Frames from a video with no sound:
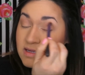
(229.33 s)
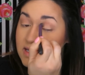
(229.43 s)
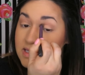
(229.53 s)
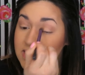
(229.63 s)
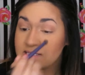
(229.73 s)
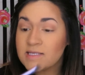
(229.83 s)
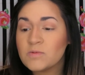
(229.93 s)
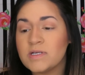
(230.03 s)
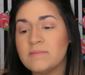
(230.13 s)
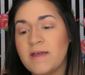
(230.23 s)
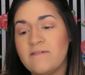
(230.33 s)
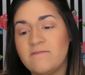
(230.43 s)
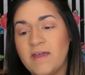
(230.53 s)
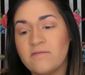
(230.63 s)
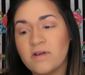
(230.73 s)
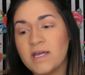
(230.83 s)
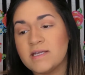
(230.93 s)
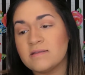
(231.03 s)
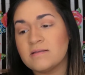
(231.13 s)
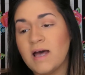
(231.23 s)
And this is one of my
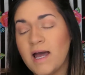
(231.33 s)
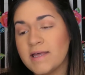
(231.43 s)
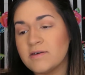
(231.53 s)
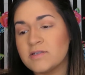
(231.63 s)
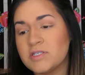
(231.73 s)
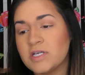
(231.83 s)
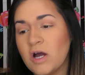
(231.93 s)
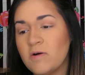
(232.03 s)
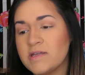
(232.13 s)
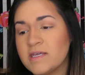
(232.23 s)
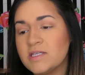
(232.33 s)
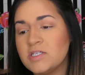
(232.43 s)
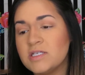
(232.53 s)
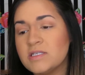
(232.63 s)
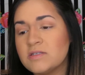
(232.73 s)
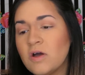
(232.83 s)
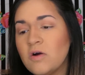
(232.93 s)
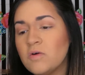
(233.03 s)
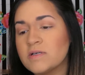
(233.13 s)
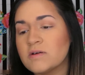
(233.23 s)
favorite eye looks to go with. It's just
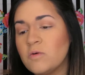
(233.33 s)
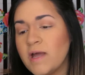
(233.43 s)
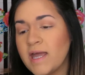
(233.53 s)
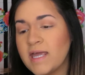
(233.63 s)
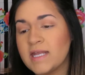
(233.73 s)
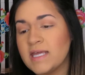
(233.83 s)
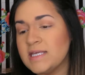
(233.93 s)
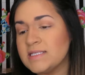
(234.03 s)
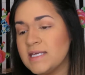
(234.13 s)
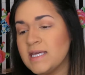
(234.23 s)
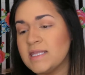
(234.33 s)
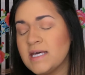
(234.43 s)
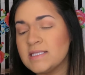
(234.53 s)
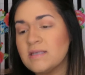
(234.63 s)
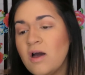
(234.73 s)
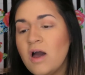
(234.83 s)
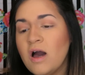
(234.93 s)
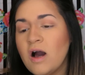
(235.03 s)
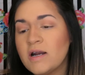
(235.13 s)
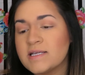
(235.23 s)
so quick and easy, and that's
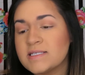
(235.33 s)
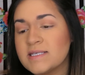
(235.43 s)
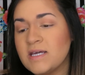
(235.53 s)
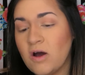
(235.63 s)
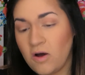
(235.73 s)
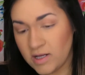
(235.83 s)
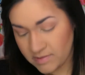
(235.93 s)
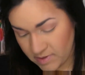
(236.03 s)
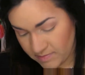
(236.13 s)
honestly all I'm